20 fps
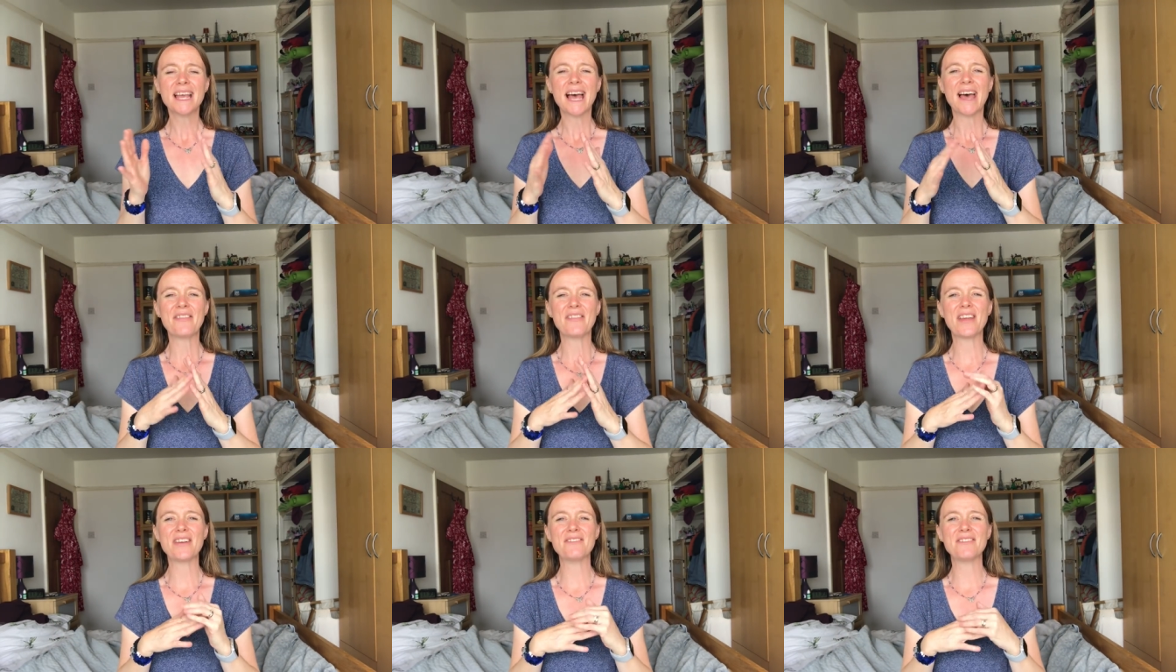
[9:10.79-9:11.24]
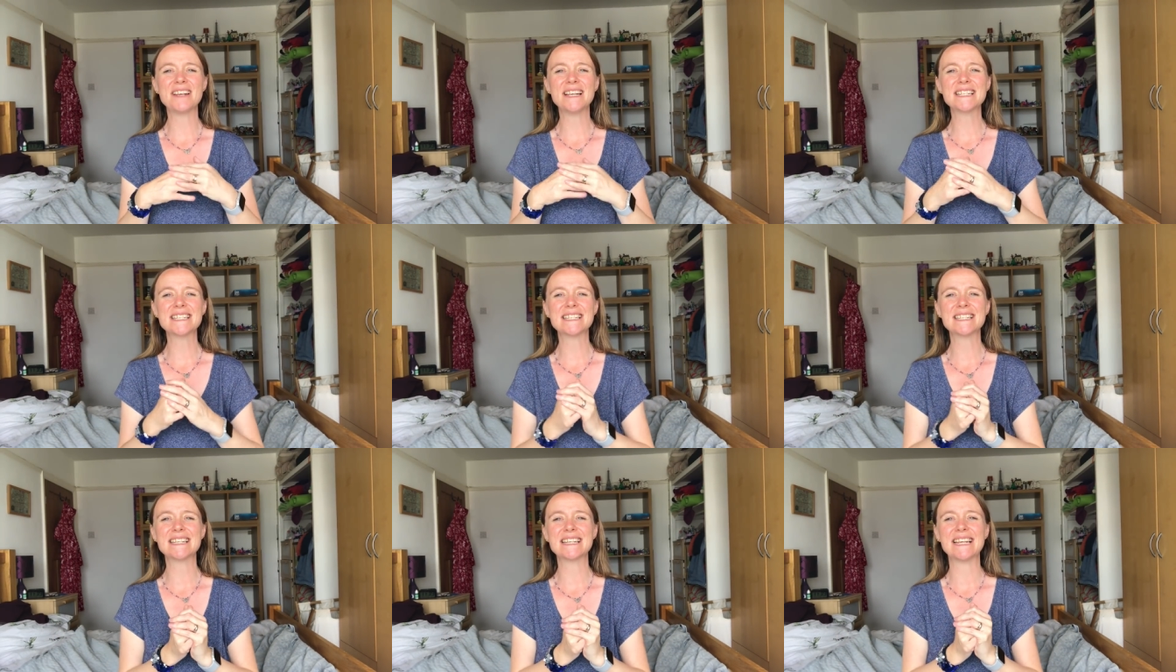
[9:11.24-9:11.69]
And then
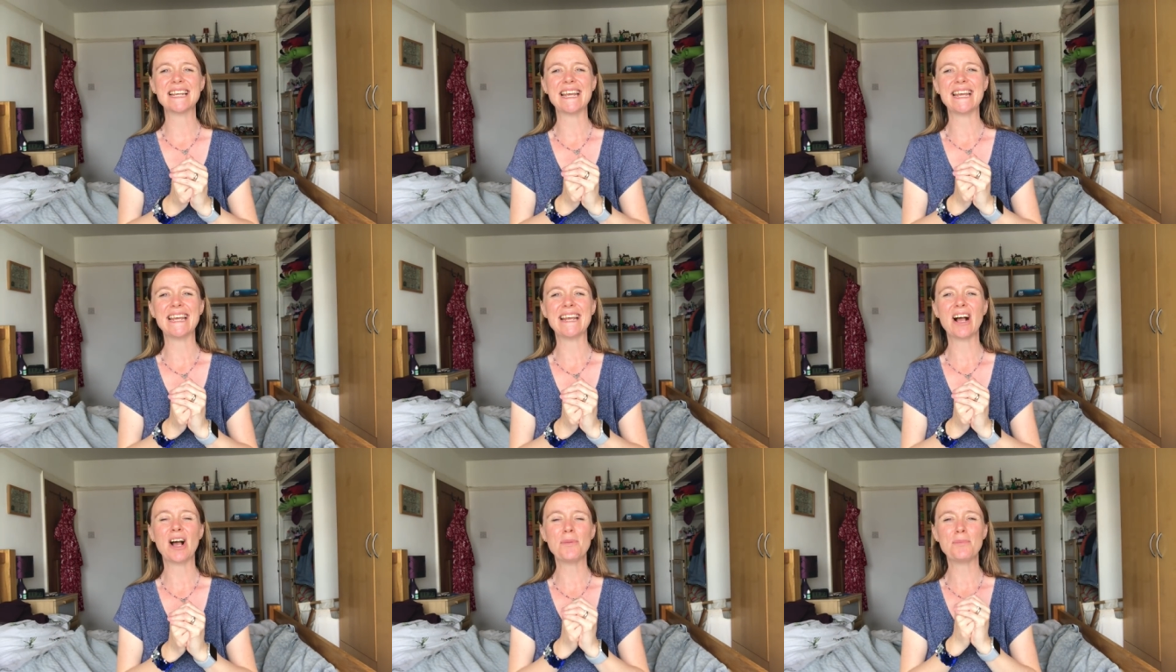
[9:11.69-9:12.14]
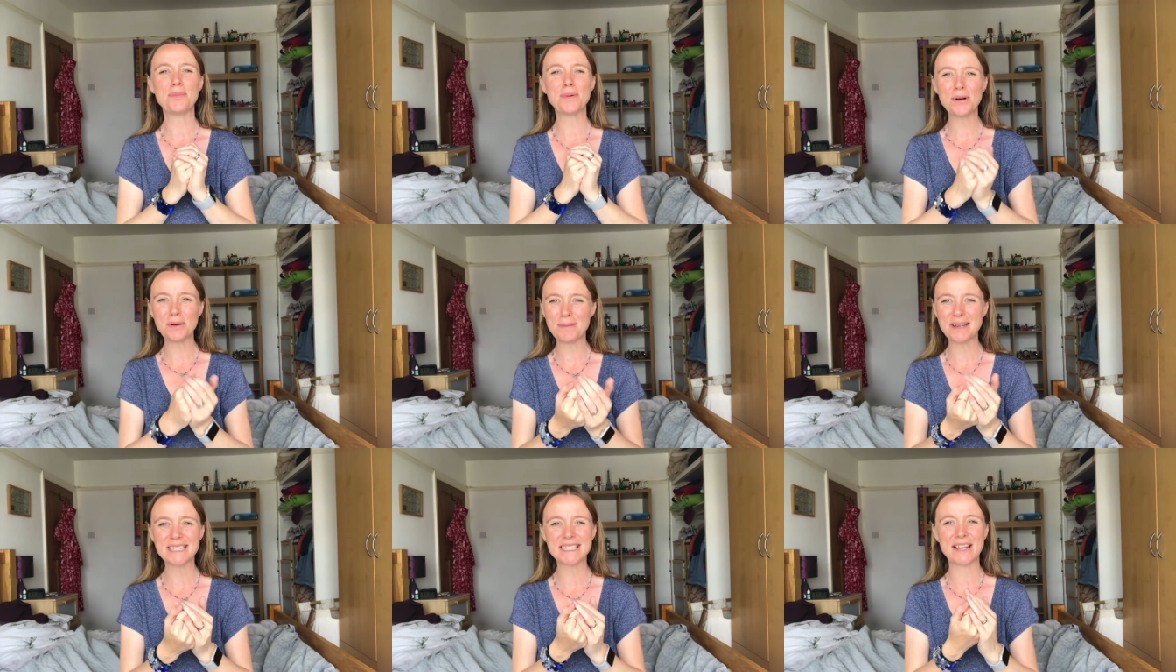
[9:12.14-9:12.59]
recently, I
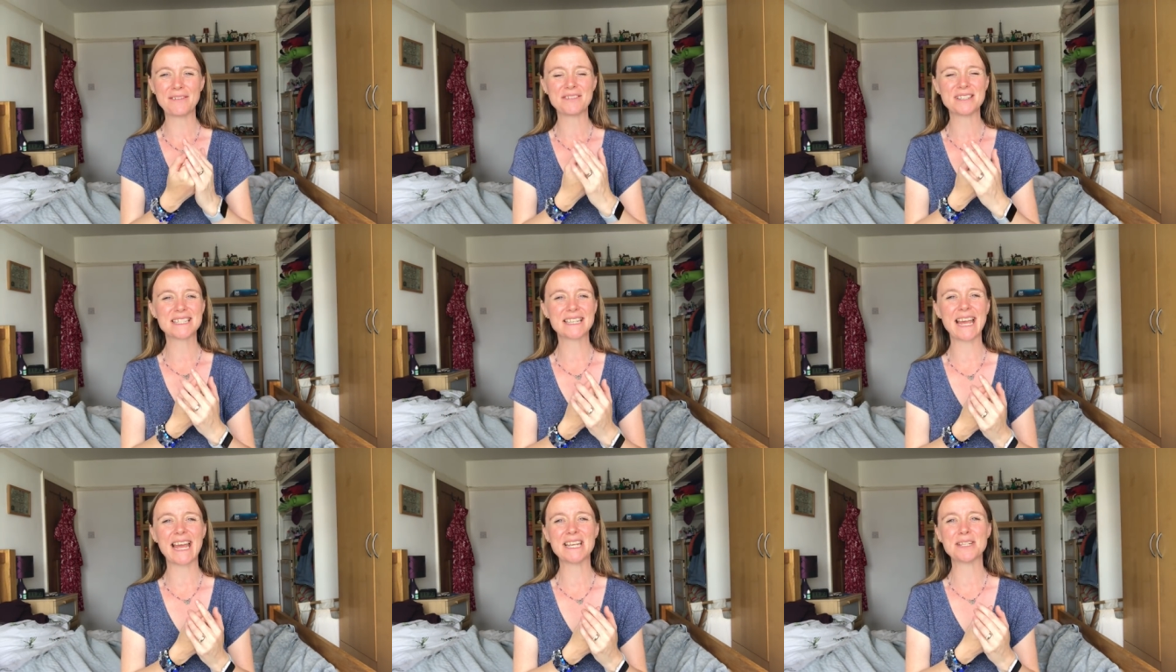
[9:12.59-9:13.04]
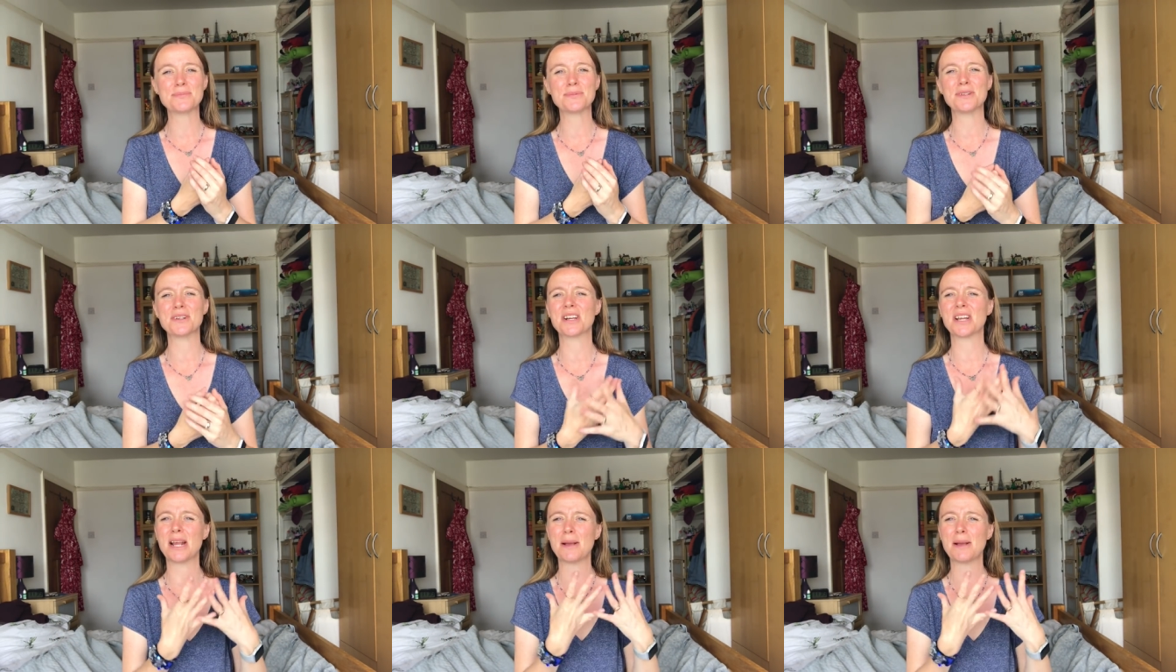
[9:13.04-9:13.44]
bought myself a sketchbook